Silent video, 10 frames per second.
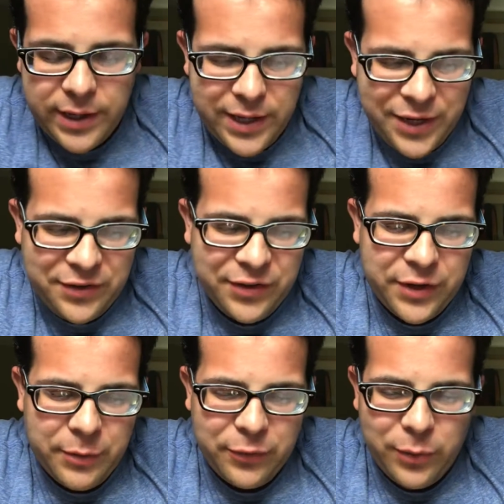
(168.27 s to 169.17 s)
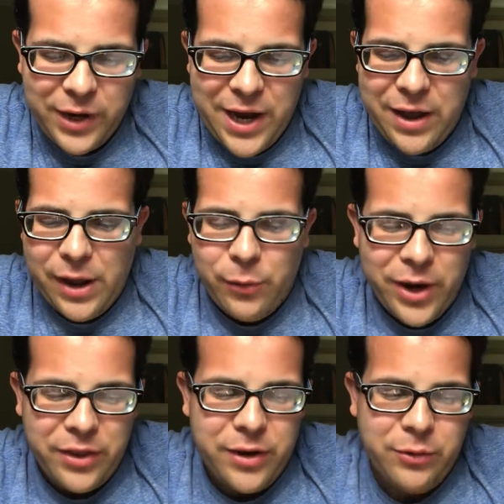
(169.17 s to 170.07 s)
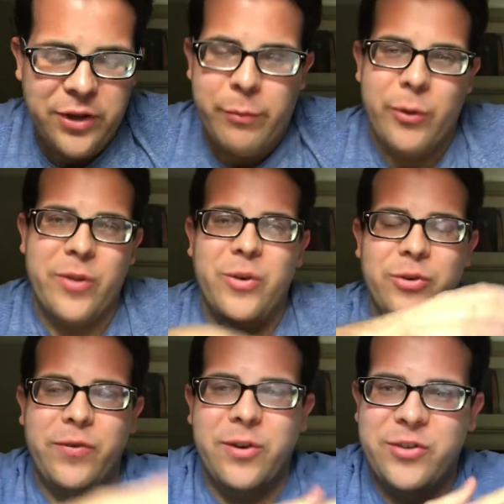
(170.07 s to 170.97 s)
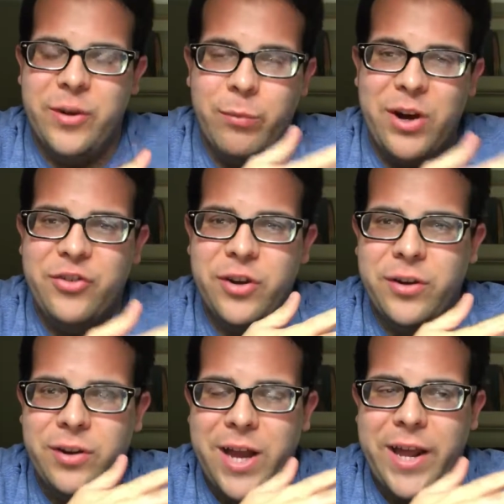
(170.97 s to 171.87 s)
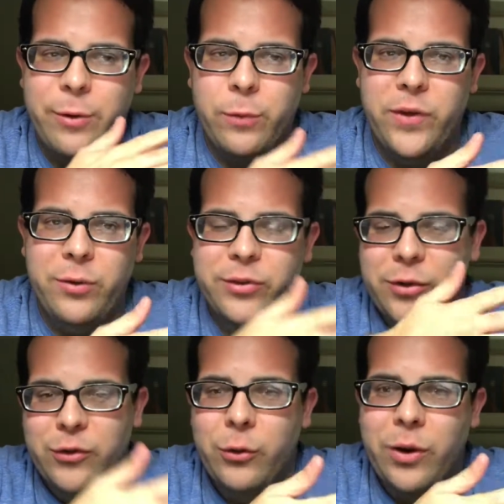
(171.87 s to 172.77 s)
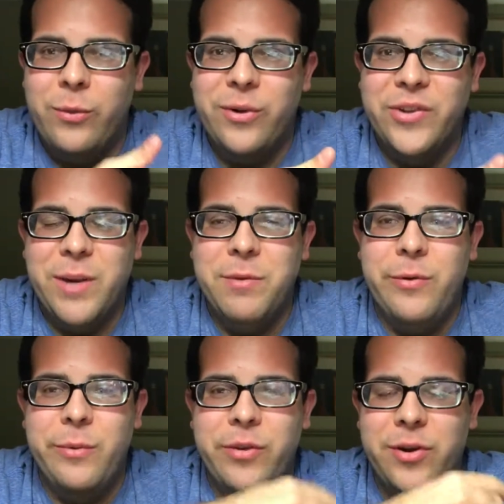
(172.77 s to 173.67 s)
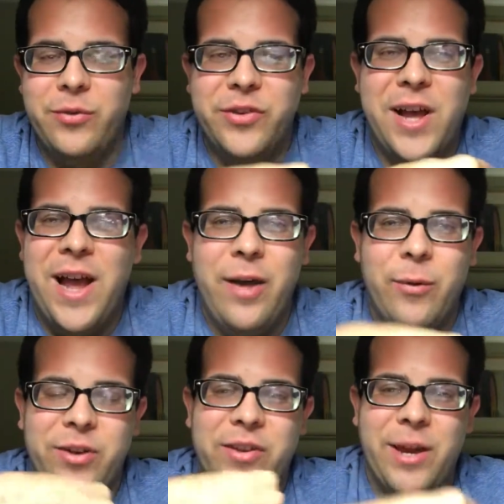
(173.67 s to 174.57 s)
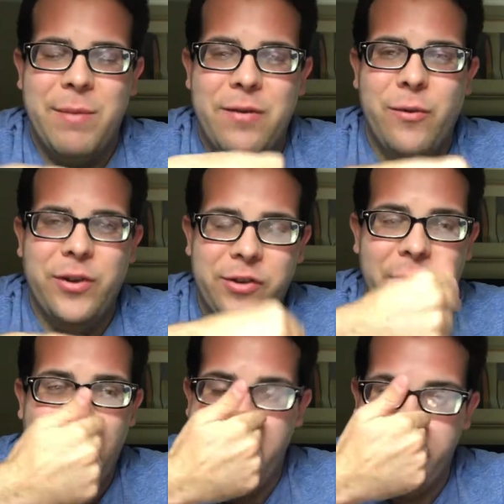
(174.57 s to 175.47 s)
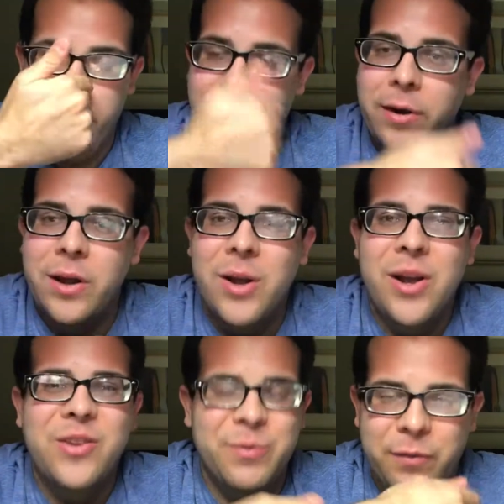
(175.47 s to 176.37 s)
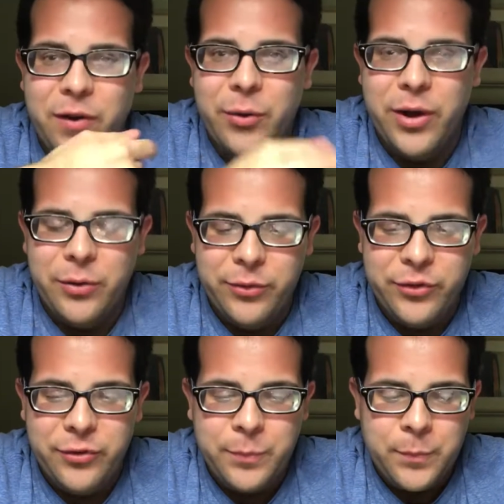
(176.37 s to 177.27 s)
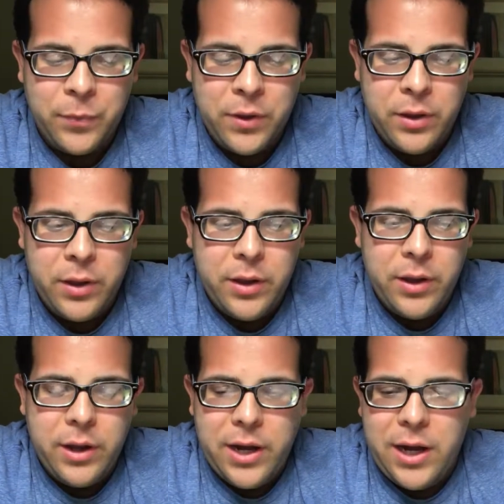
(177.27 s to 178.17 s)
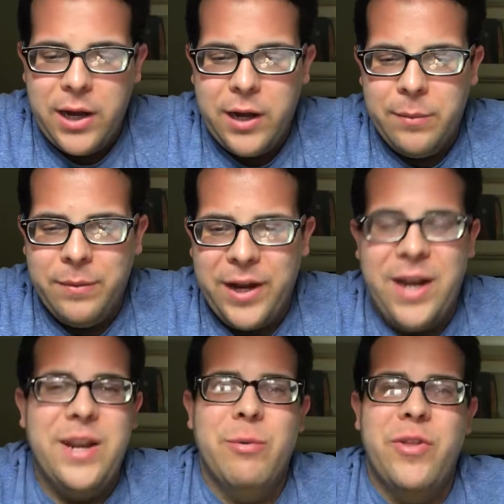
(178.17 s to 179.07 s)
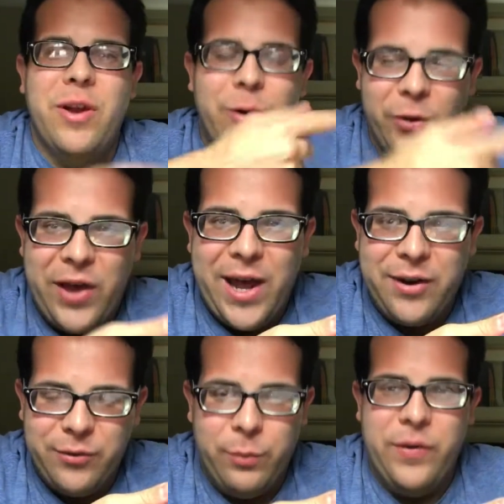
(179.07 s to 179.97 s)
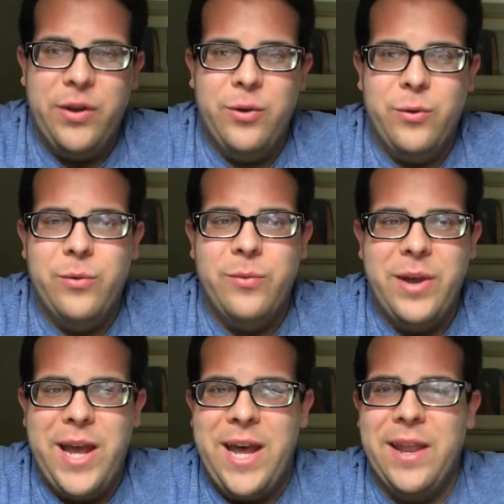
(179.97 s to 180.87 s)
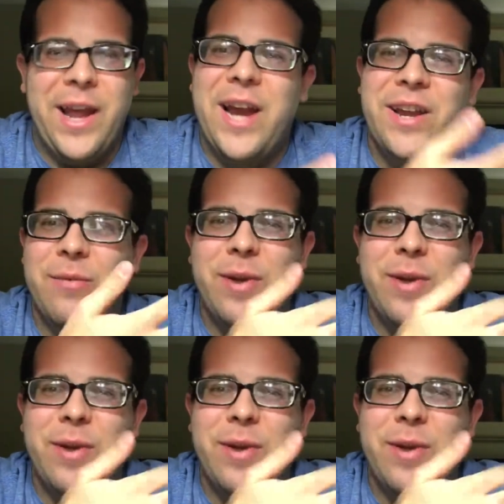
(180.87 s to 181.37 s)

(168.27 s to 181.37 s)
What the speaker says: It just doesn't always work out. I wanted to do some more of those first impression kind of reviews, those quick ones that I'm doing with the new style, where it's like my voice talking over some photos, like I did with the All That review, and like I did